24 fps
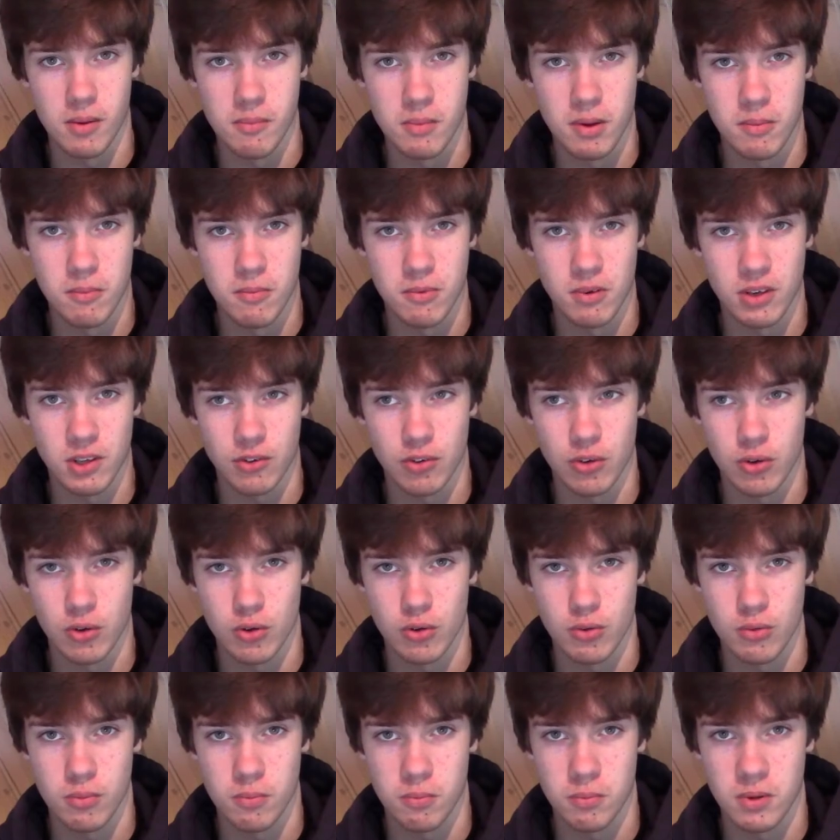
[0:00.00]
memory
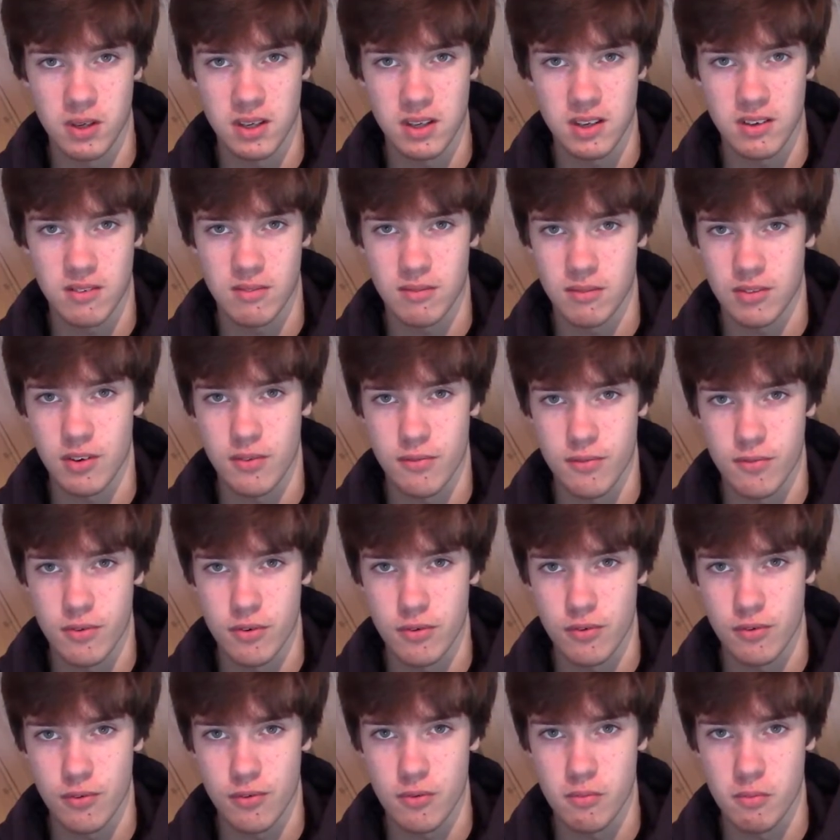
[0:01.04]
to be
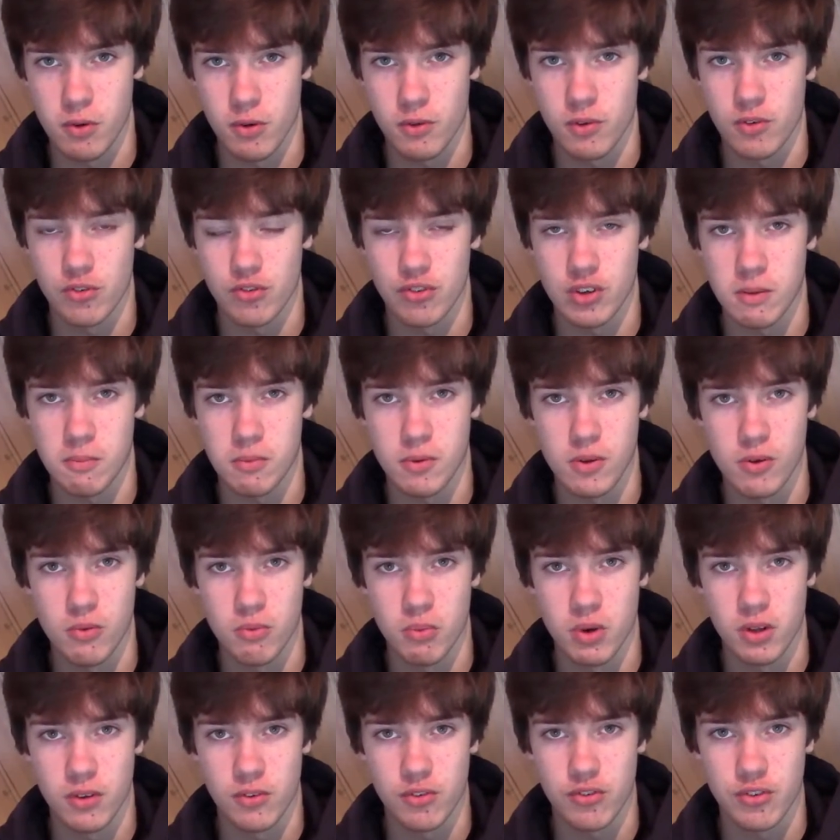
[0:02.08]
different from what the CPU
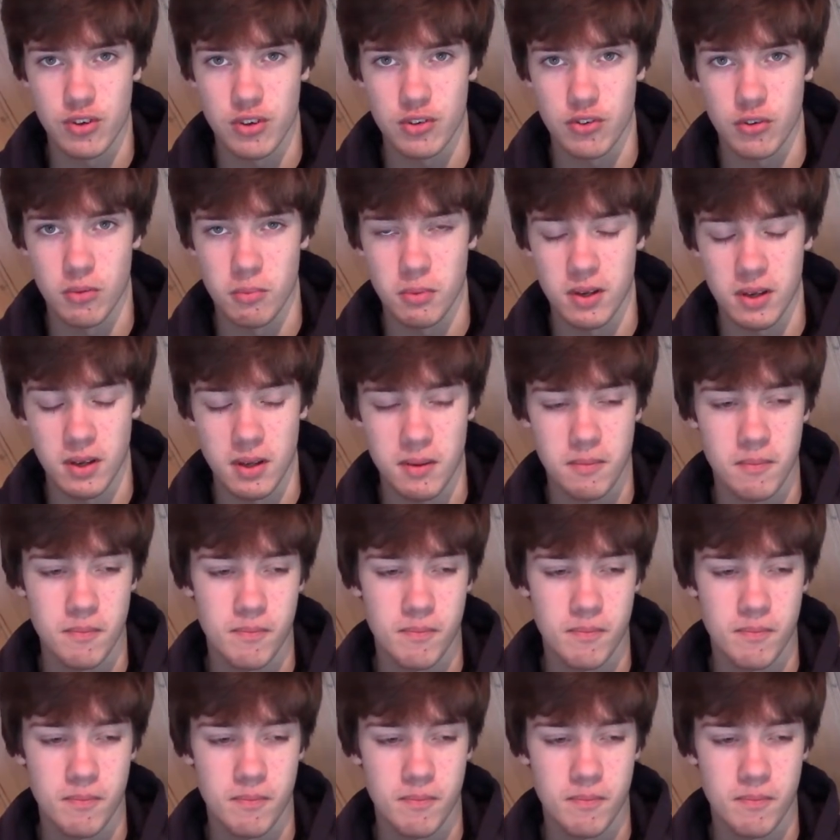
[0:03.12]
wants it to be.